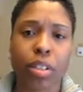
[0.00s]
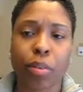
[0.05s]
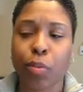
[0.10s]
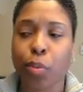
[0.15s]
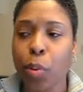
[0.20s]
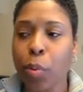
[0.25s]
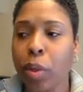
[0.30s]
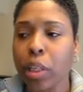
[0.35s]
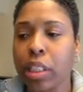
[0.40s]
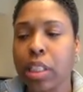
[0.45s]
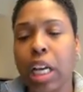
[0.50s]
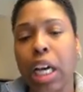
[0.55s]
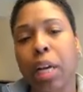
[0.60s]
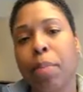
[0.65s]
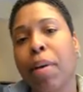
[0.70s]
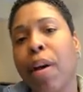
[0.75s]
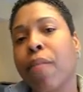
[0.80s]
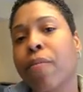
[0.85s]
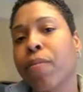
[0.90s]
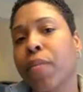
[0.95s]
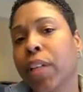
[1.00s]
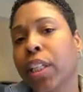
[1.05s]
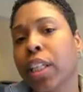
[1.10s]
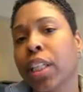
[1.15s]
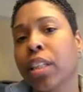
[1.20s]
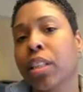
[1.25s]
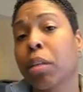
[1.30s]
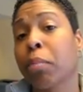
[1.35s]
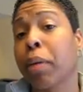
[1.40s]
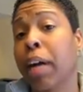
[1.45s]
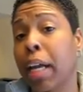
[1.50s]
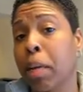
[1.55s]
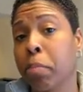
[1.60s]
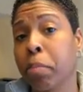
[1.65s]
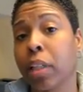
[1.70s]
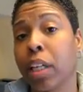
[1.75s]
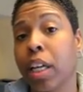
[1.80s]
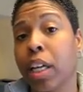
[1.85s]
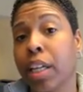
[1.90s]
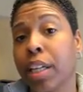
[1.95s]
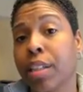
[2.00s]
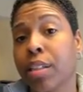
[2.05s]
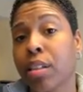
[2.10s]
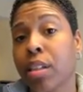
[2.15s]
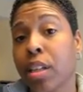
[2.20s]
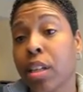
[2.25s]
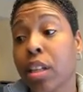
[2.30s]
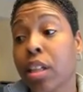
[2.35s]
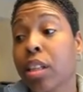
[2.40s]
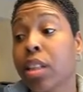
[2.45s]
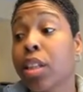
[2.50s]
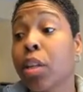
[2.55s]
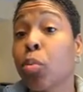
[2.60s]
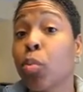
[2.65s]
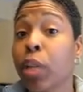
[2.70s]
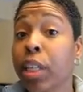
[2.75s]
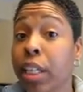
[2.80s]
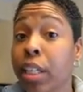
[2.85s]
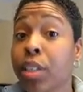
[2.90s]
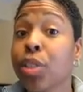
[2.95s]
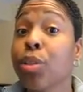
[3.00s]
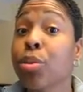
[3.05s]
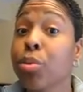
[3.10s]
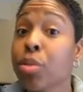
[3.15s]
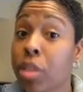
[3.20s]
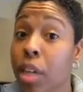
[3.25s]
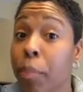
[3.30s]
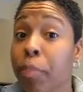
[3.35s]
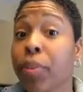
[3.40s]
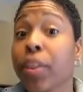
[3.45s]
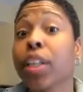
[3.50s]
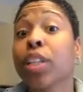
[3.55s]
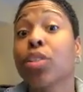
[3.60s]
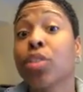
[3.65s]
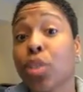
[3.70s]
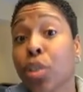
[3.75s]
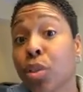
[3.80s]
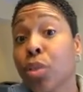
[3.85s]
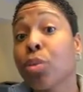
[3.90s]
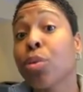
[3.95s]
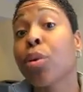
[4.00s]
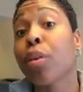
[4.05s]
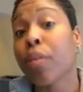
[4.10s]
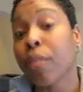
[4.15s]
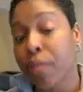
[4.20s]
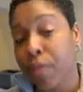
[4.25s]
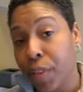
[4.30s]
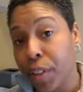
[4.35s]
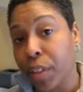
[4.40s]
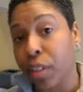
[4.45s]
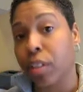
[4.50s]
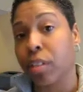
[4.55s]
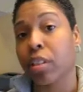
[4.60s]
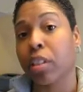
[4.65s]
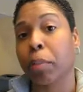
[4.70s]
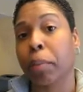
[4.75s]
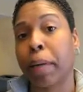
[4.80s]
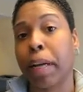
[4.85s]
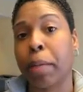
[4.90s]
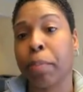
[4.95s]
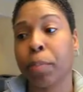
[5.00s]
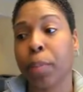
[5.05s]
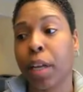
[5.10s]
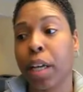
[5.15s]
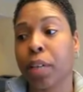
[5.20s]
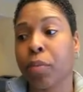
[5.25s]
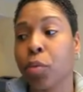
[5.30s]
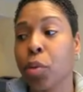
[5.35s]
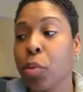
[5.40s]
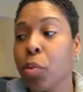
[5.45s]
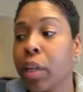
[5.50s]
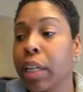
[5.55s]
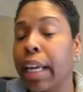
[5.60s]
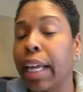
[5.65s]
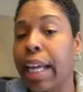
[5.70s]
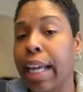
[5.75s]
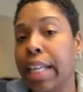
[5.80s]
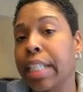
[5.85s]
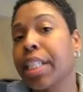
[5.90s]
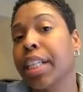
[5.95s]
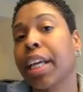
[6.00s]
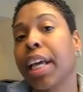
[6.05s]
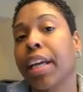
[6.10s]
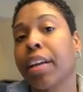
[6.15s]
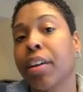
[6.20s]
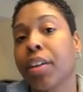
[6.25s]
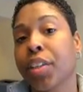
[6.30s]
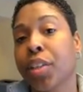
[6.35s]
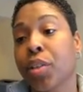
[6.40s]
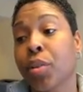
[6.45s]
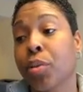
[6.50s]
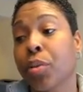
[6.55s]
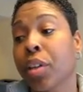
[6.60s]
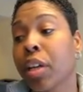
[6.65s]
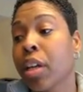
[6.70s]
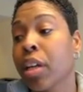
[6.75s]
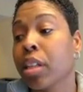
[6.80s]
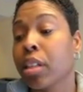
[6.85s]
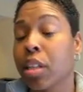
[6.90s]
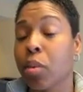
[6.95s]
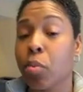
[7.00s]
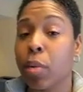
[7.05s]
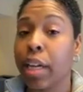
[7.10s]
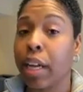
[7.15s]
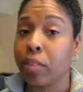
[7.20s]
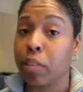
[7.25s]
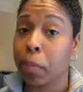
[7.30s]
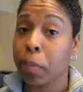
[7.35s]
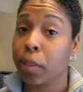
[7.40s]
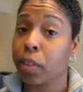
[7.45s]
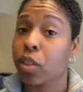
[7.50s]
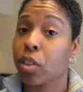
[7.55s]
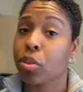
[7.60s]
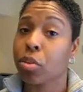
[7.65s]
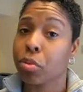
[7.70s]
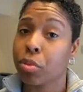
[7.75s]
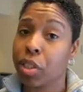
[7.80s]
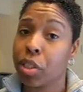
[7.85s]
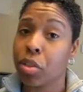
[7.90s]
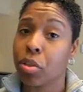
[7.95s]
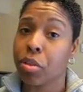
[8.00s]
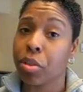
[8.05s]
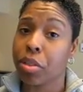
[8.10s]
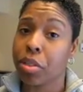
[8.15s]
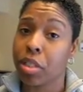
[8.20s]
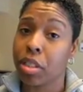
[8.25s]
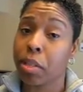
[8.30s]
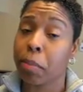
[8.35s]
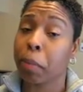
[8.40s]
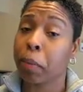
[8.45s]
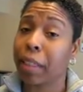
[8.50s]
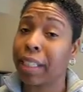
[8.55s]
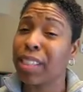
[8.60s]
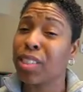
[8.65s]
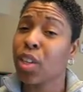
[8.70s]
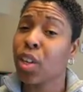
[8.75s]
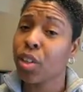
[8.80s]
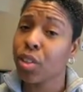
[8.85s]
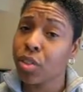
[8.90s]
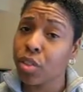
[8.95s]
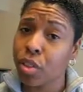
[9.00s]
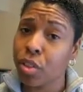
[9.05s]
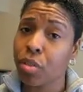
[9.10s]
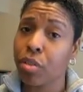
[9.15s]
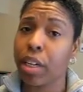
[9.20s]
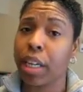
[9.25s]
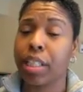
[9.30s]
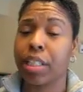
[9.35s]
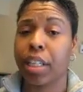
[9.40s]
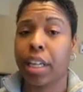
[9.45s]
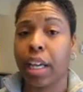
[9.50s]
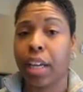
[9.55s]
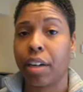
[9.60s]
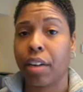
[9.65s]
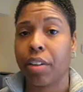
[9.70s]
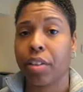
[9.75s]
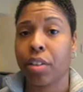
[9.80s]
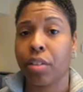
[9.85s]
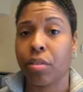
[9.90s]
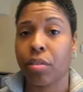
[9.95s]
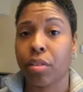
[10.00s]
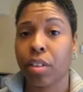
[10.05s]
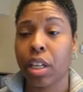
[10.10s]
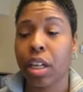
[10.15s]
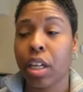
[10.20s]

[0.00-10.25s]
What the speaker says: If we want to talk about filling the pipeline, then we need to do something to fill the pipeline. If we want to educate our youth, then we have to put those resources in place to educate our youth.